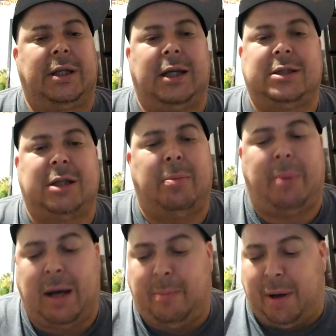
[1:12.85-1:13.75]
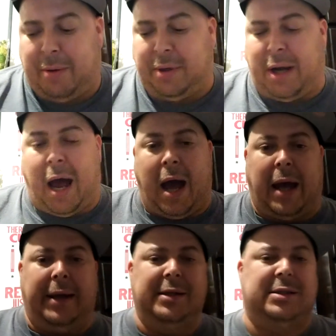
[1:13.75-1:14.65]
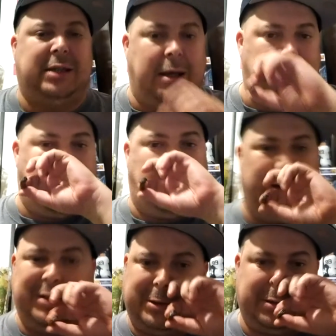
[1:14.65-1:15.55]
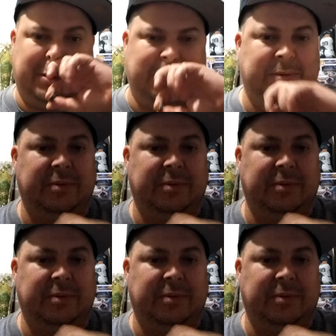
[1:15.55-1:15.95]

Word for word: gets up by about nine, ten points.